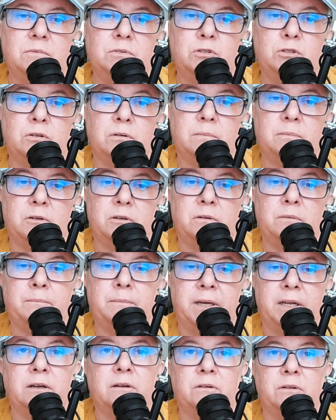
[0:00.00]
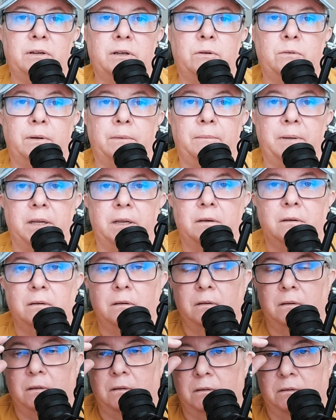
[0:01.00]
durable medical equipment
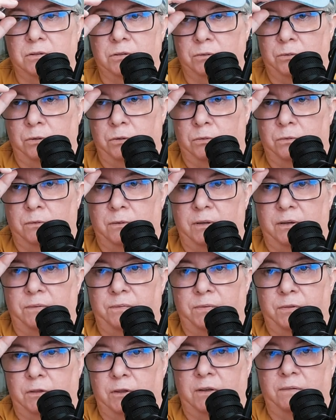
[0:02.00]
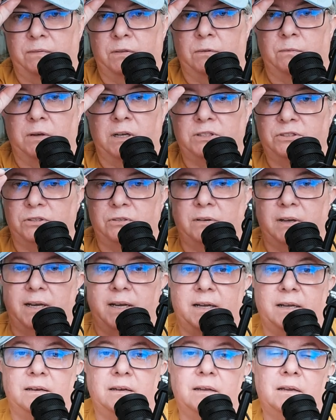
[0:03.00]
to you if the ones you
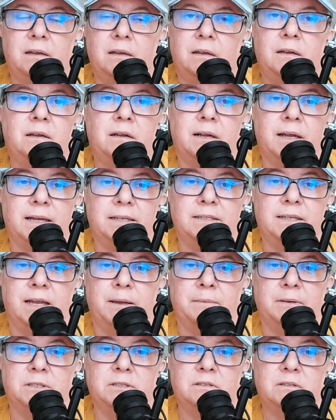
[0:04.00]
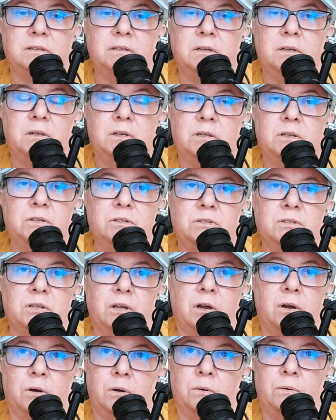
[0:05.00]
had got damaged.
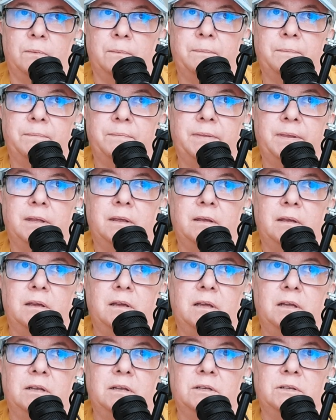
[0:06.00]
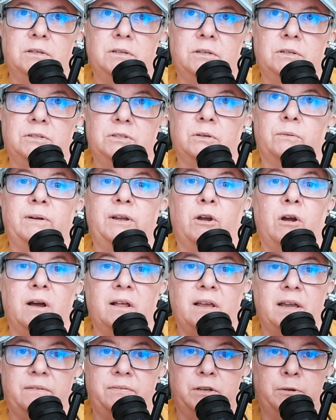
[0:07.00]
So we all
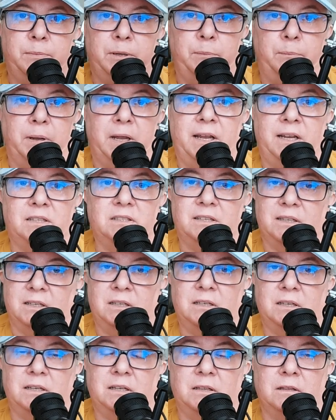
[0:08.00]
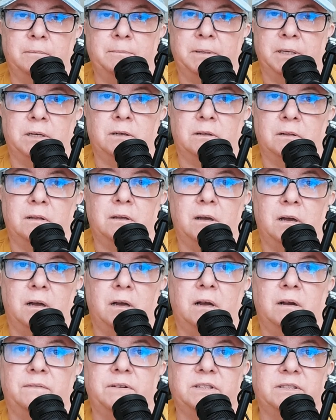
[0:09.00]
have to be patient in the middle
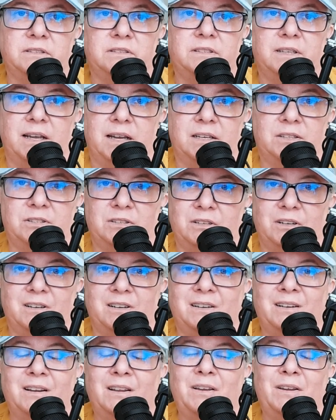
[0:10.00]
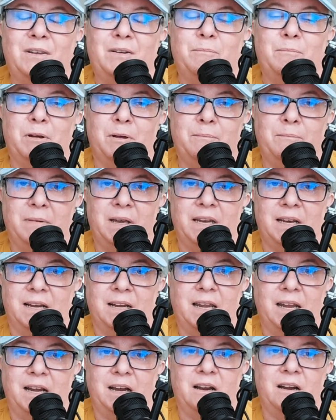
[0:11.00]
of a disaster. But
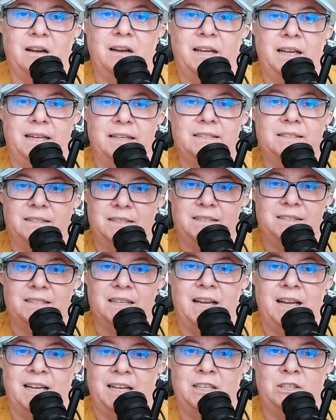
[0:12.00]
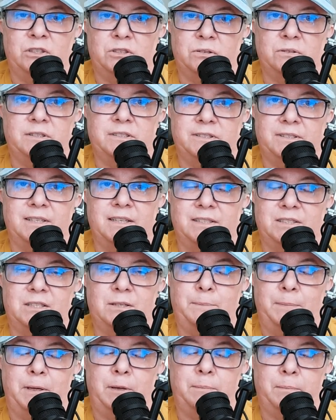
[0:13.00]
Medicare is designed to
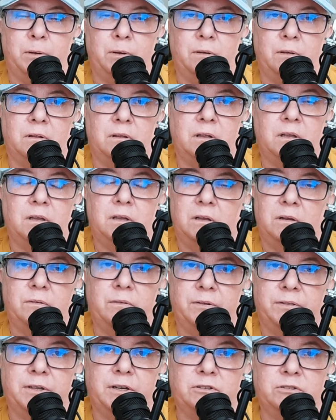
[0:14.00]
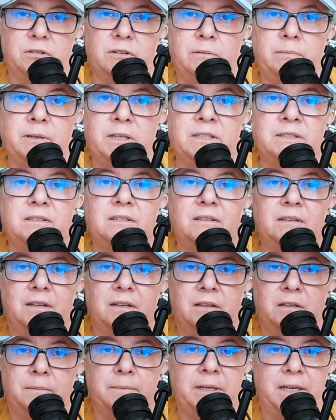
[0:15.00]
assist people with their treatments
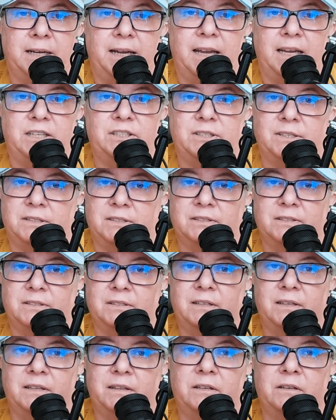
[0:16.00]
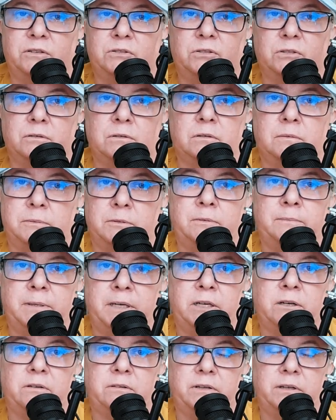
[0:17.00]
and their medications and their durable
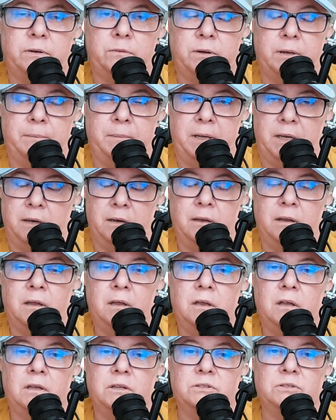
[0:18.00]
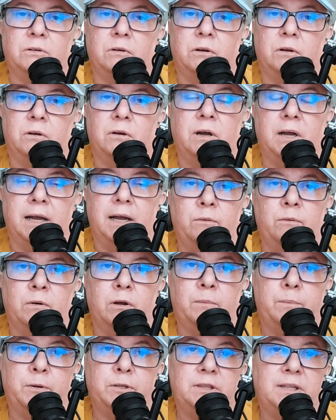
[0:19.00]
medical equipment. So
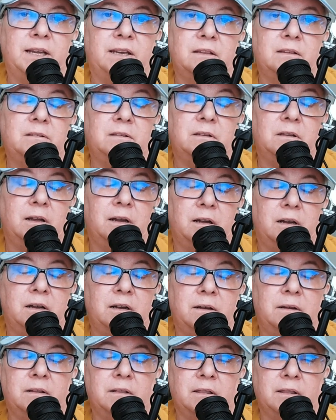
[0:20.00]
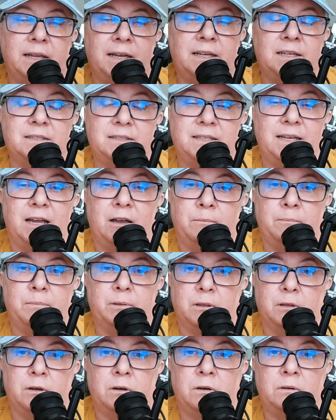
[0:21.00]
will put that link down
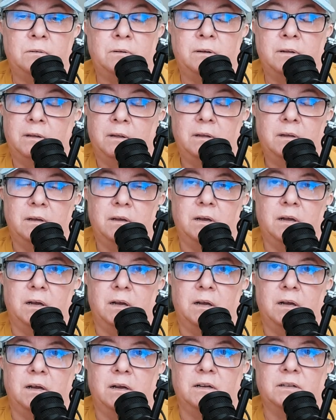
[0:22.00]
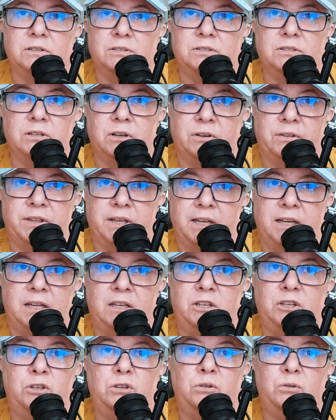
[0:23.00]
below so that
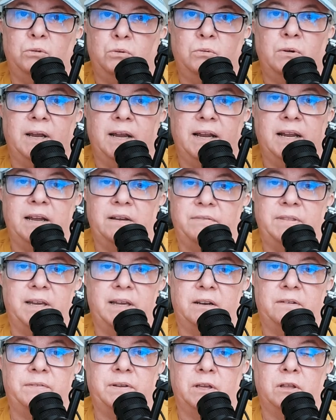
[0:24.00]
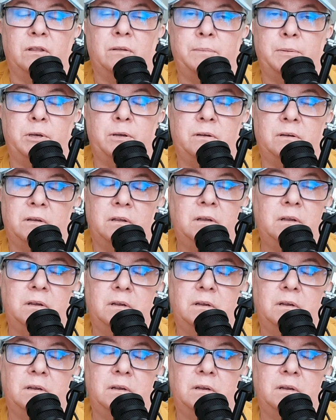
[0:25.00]
you have that available.